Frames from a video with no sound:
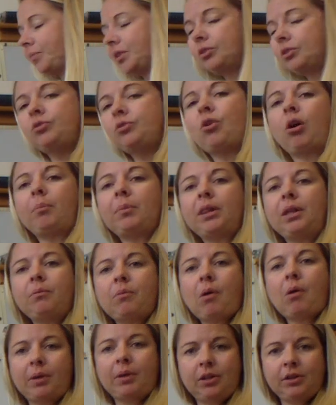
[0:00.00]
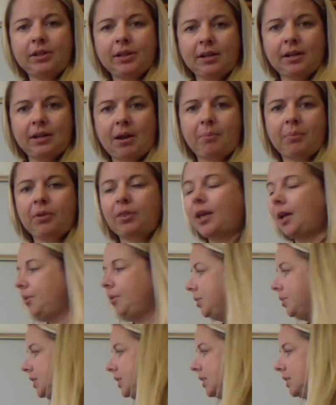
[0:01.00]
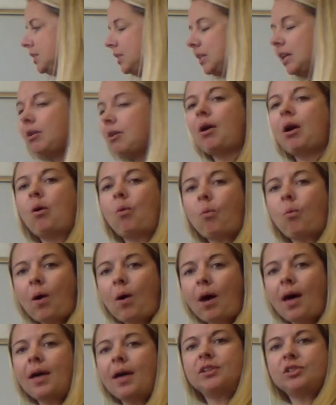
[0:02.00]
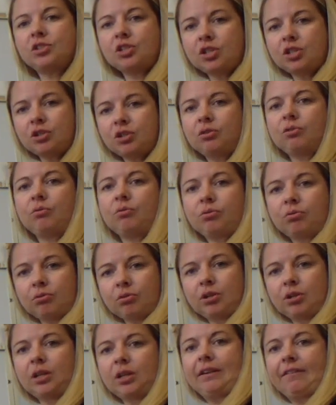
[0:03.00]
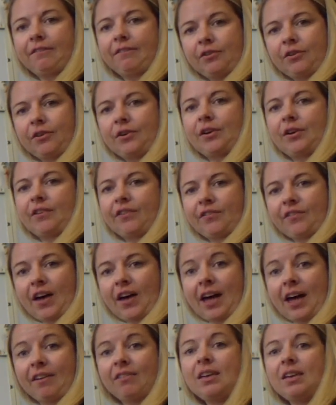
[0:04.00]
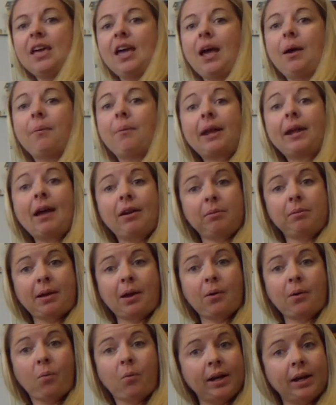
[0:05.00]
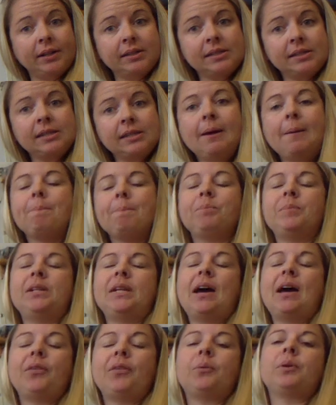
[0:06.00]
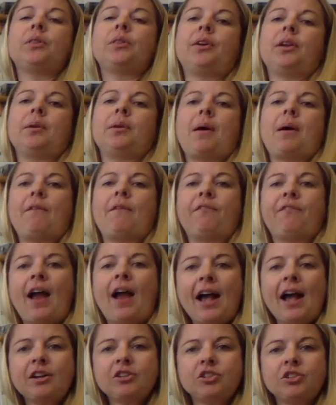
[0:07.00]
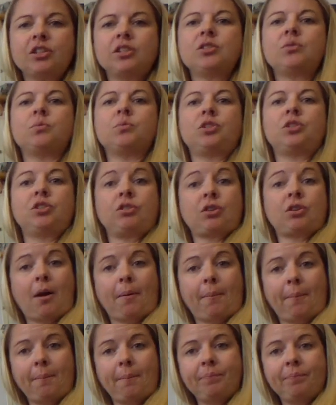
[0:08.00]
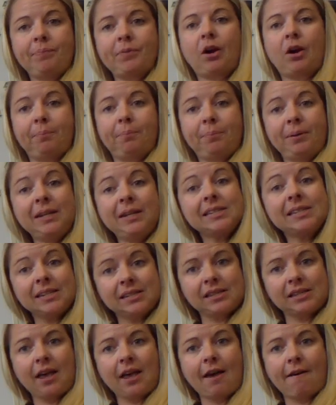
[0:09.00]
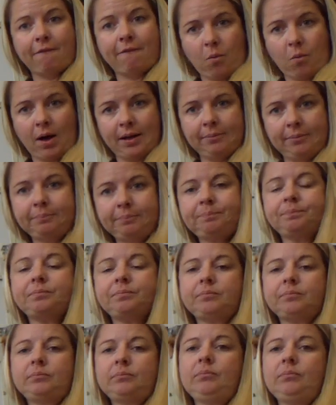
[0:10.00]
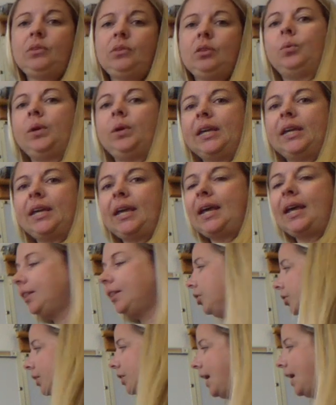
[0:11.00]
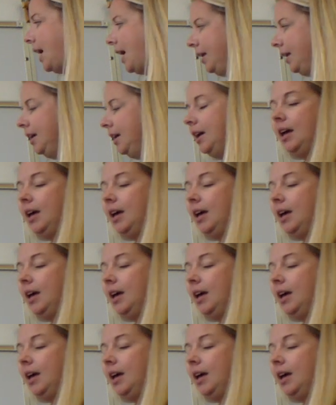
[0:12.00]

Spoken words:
Normally when we look at a number line, we see 0, 1, 2, 3, 4, 5, and we're counting by ones. But now that we're learning about fractions, which is our pieces of 1, we can look at